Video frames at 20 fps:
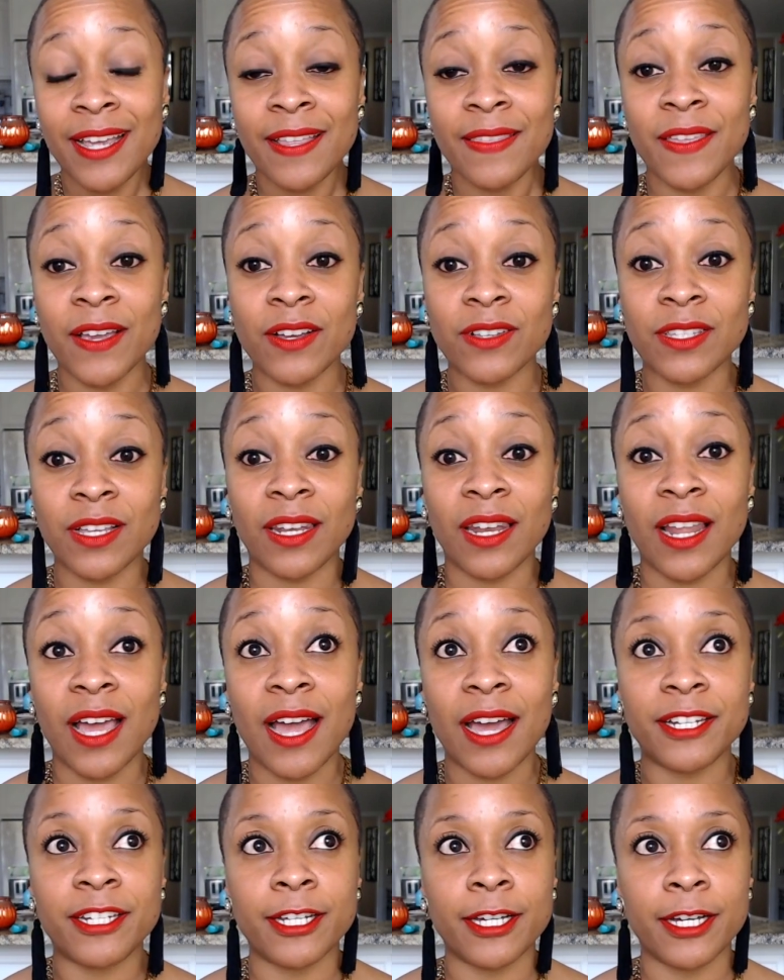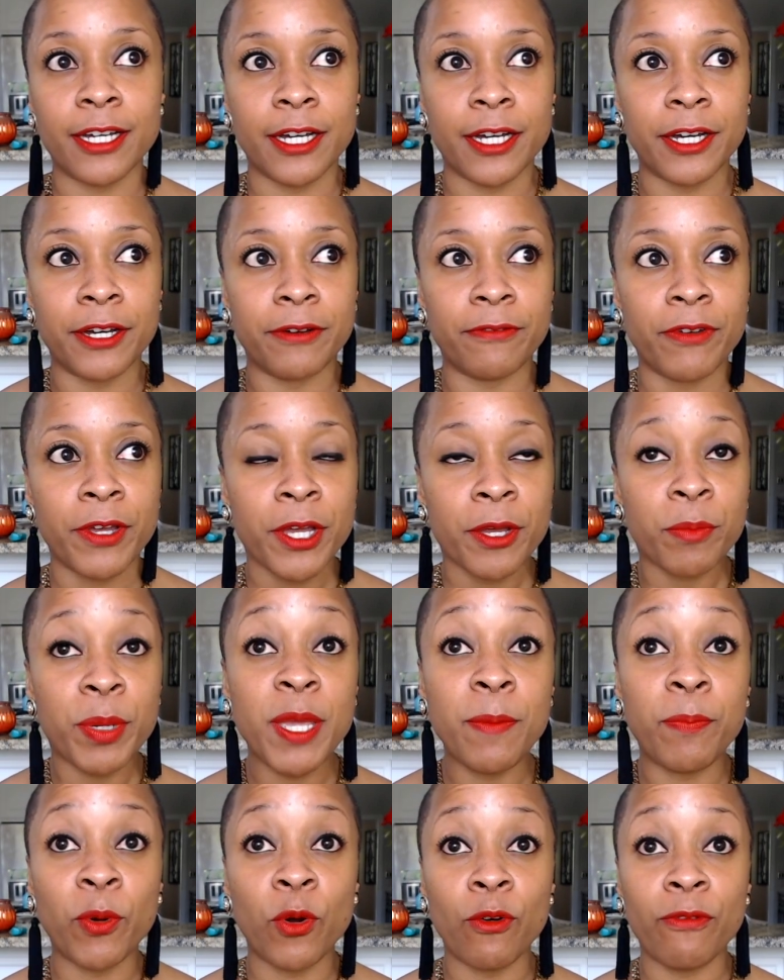There's a lot of
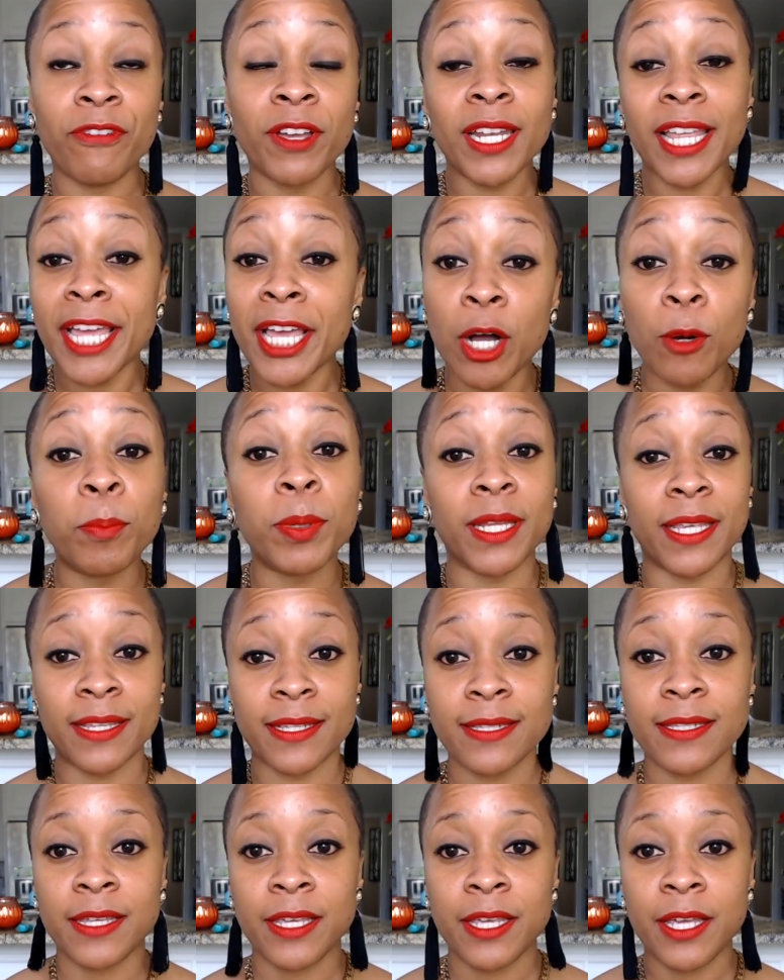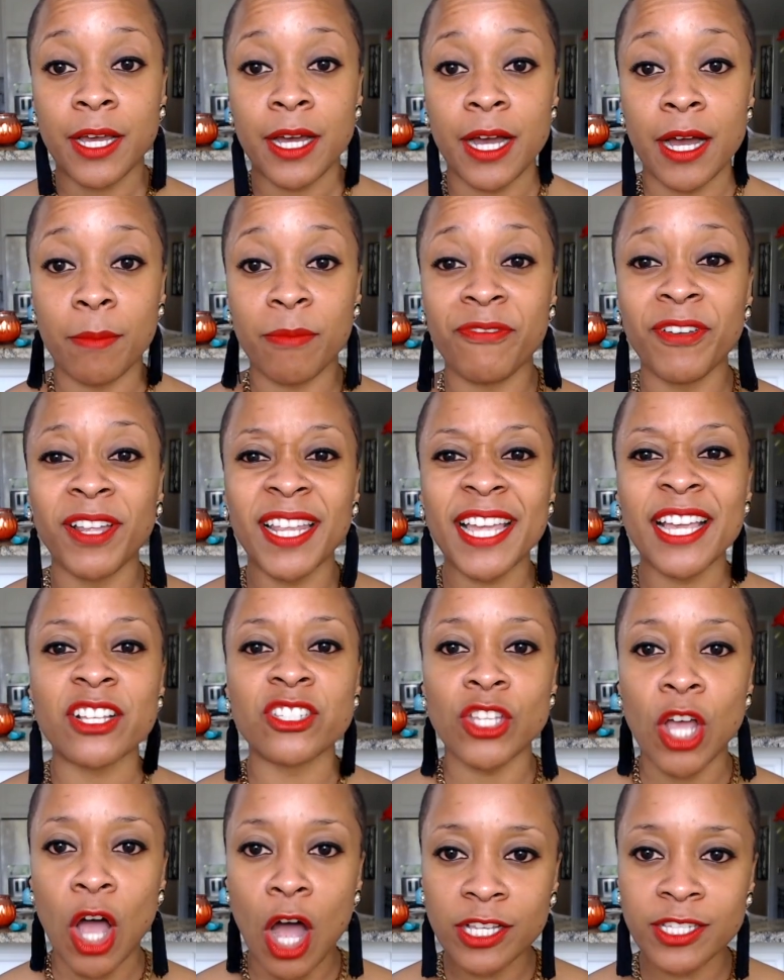people feeling helpless, feeling
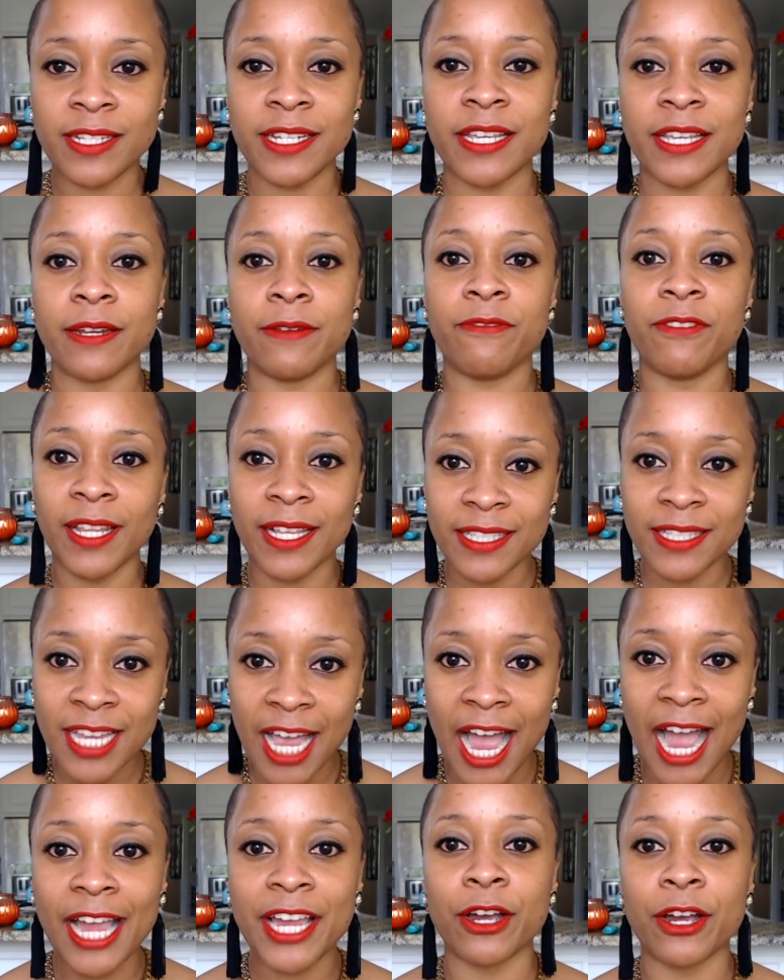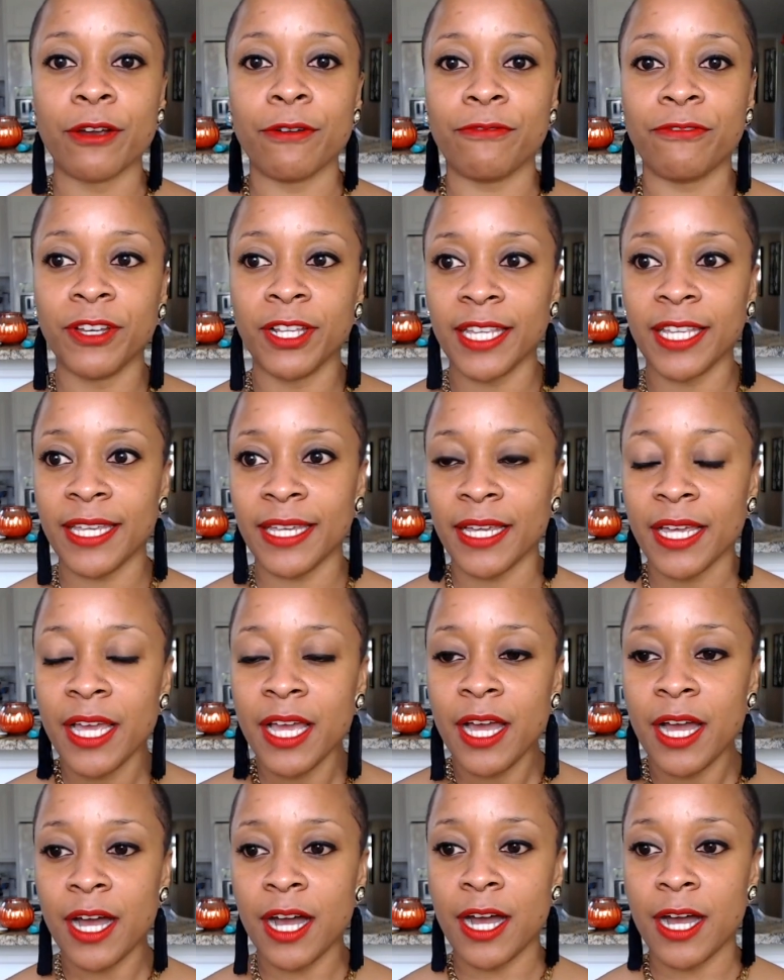exhausted, feeling tired, feeling
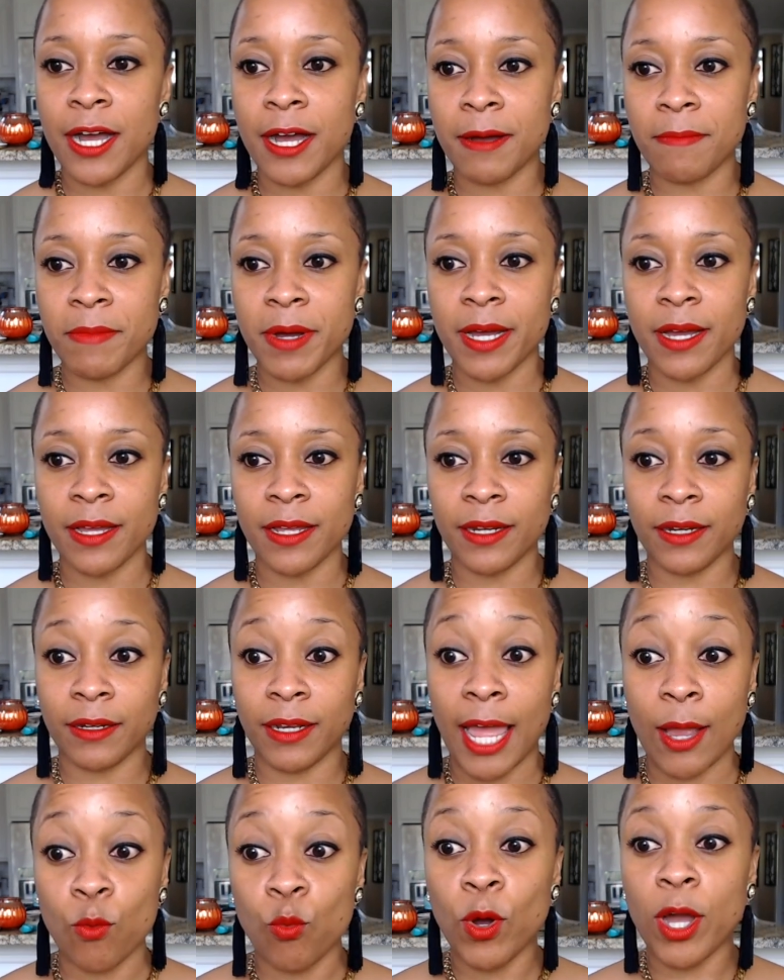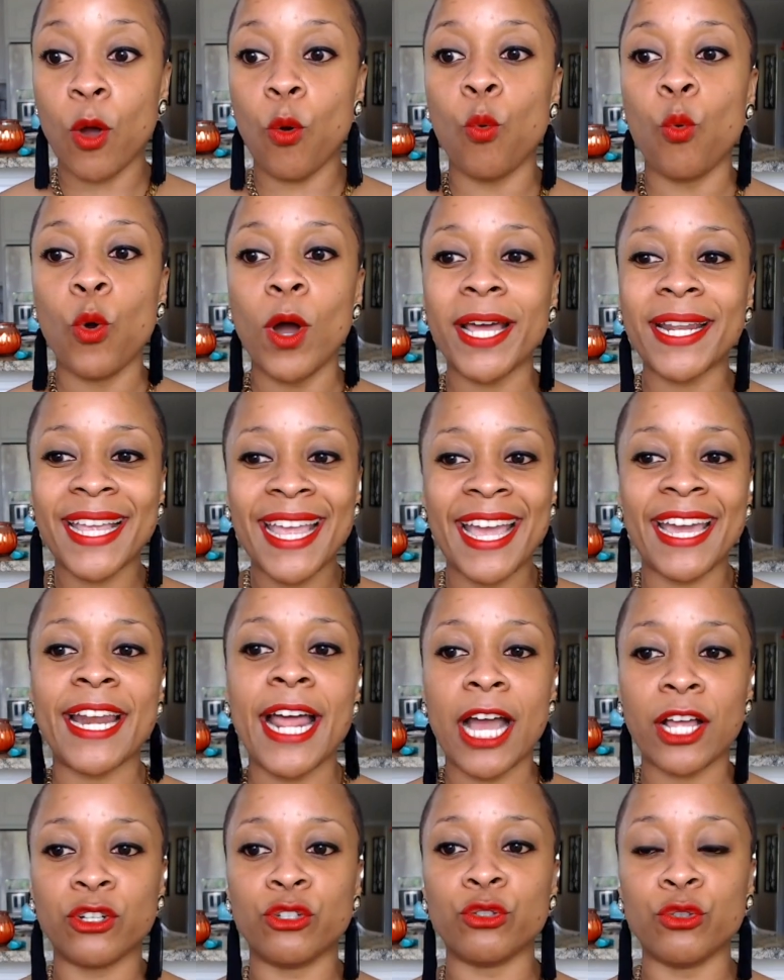like what
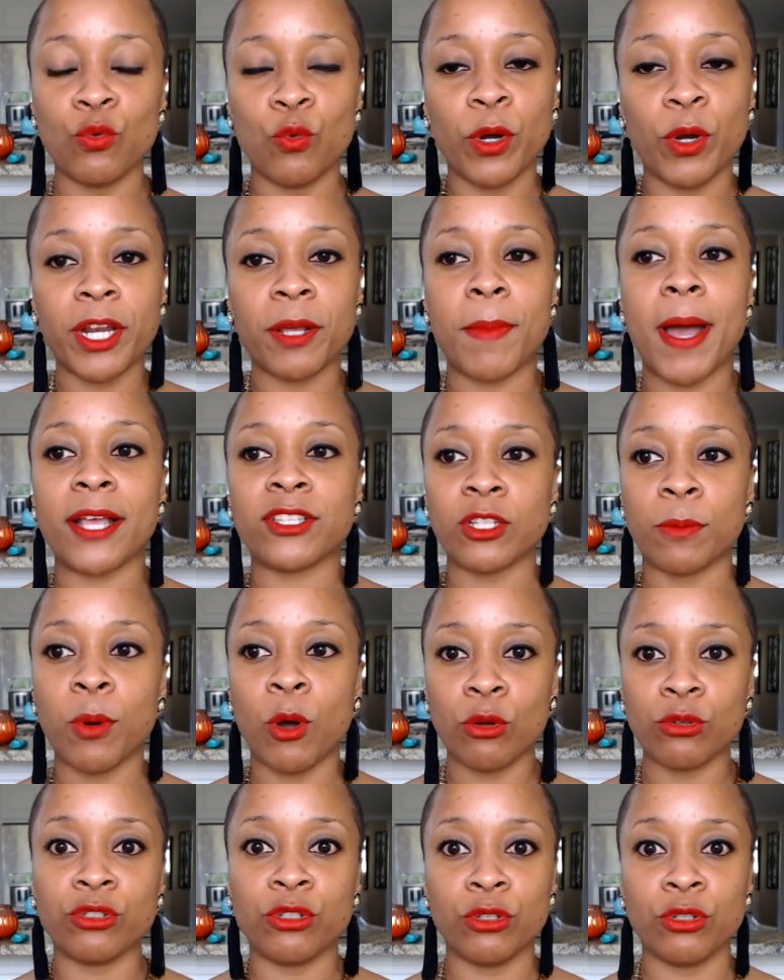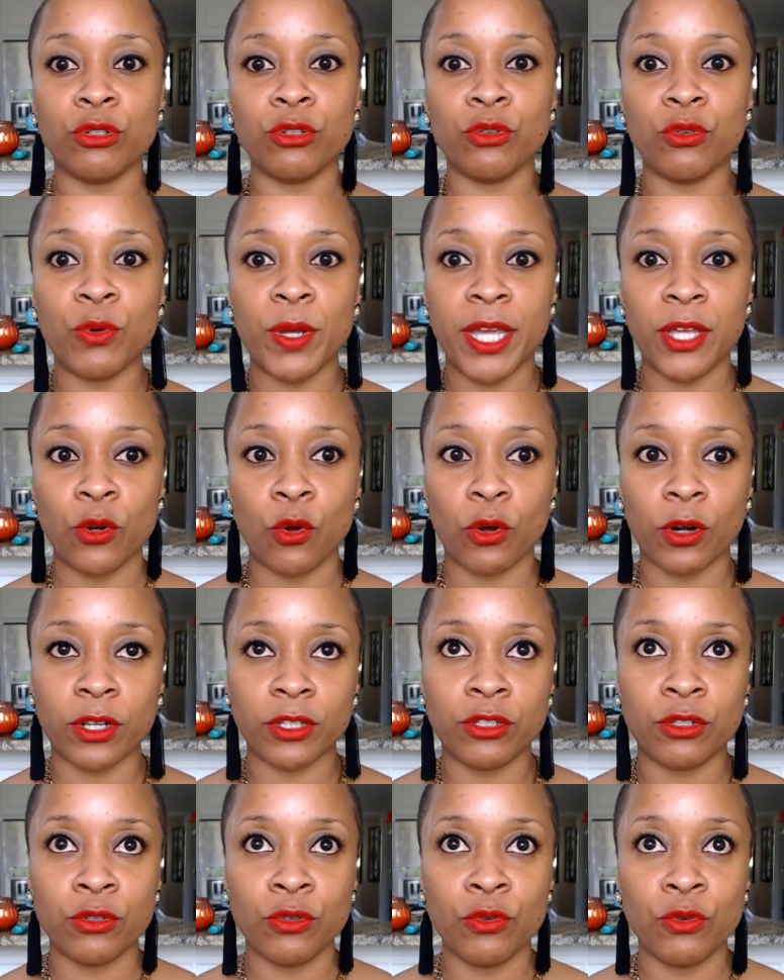can I do? What am I supposed to do in
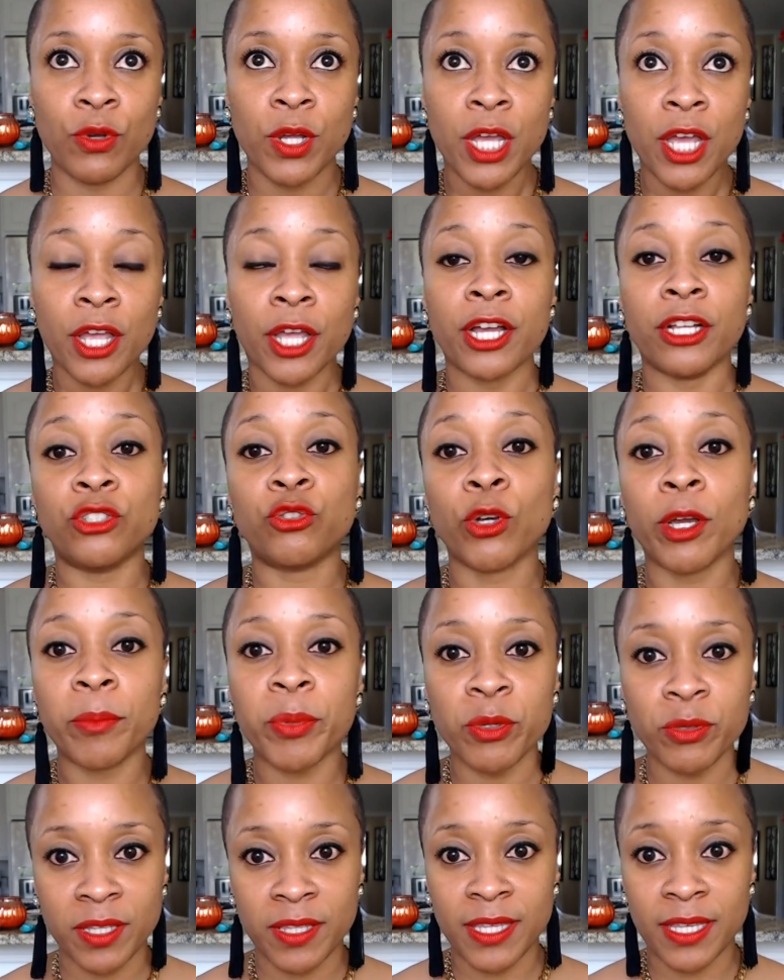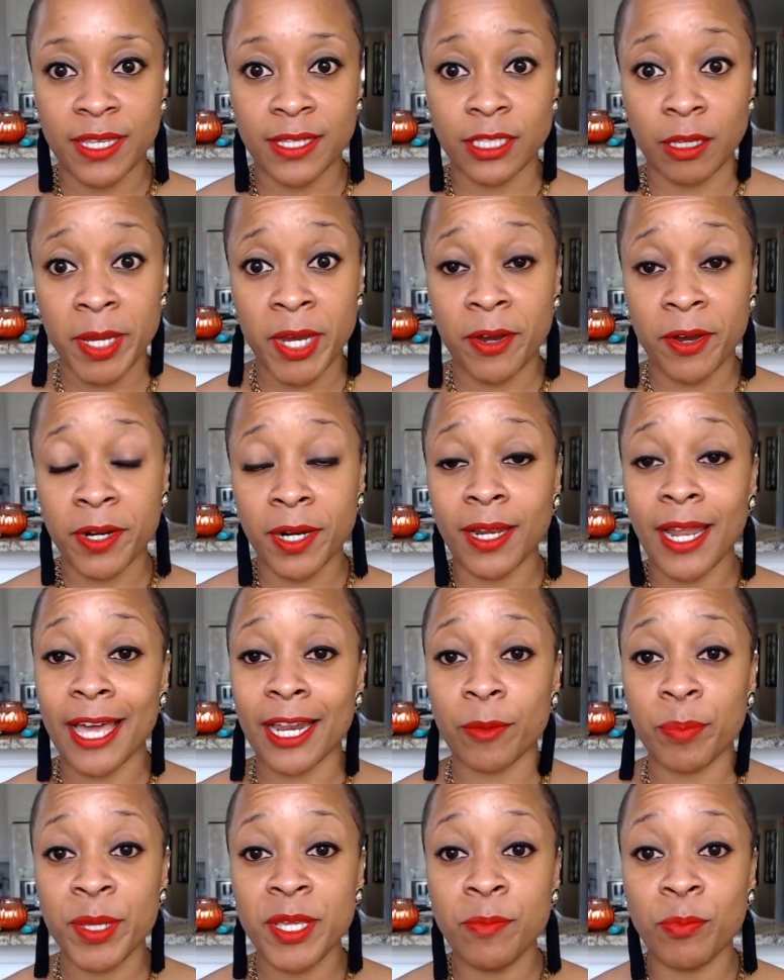order to contribute to this? I'm hearing a
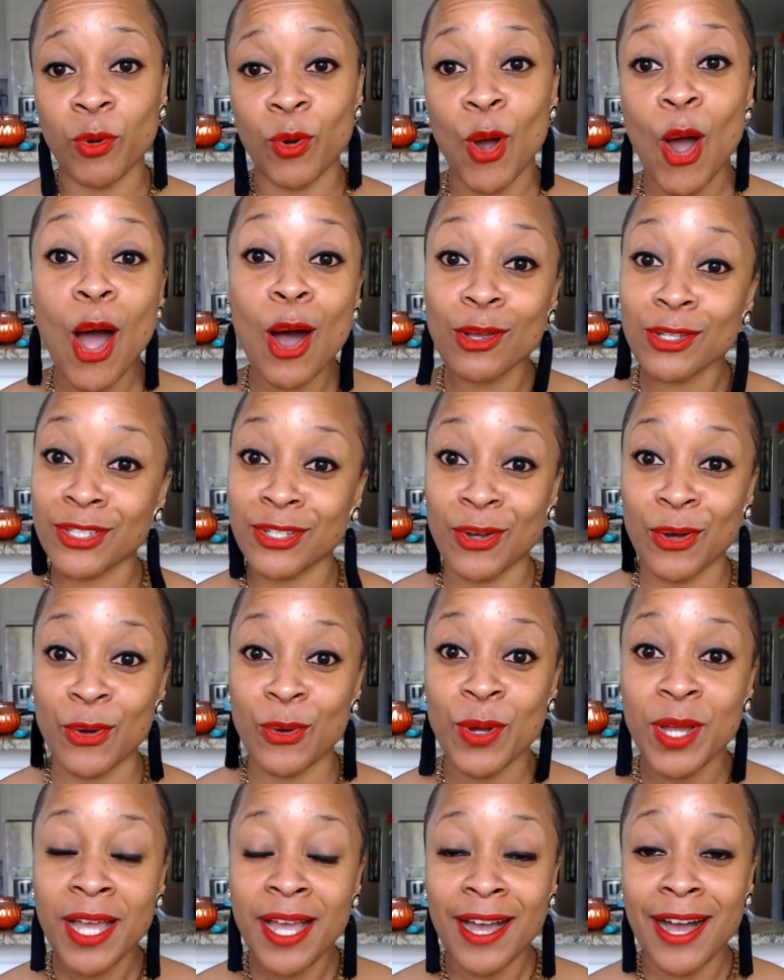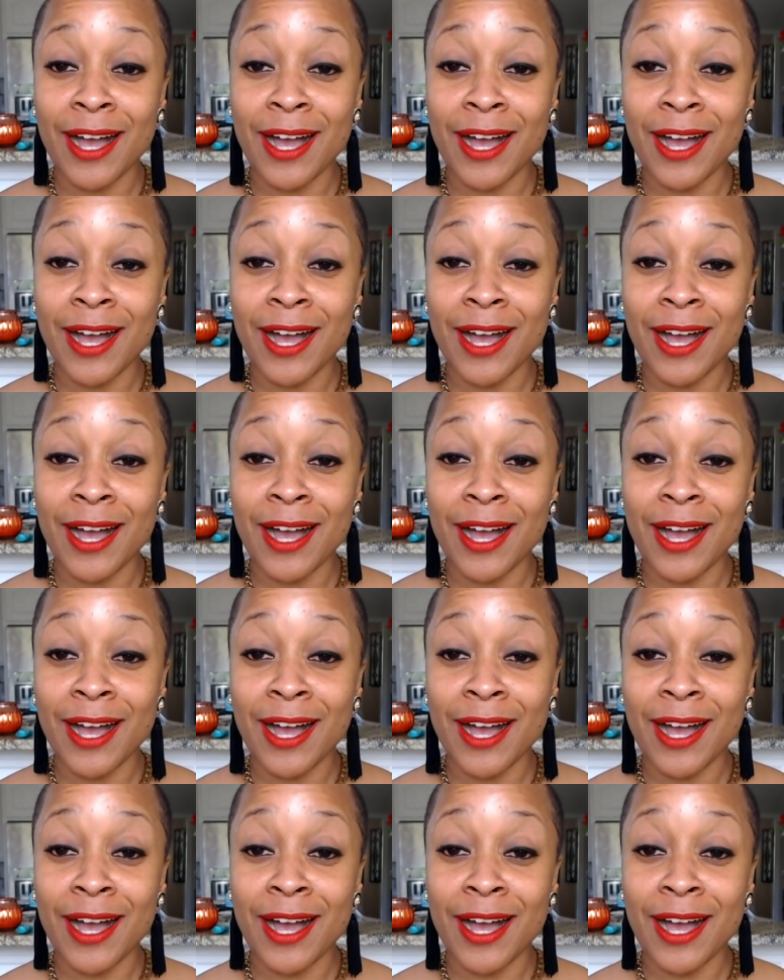lot of people also,